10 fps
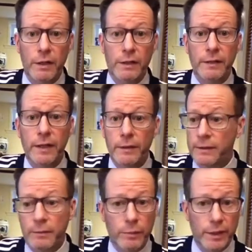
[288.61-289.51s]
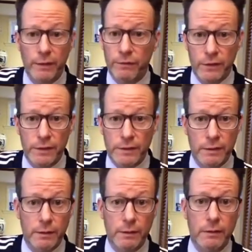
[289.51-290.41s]
and they didn't plan for this,
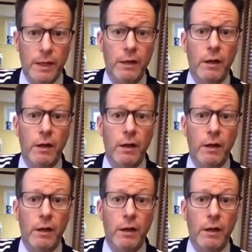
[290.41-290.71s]
and they all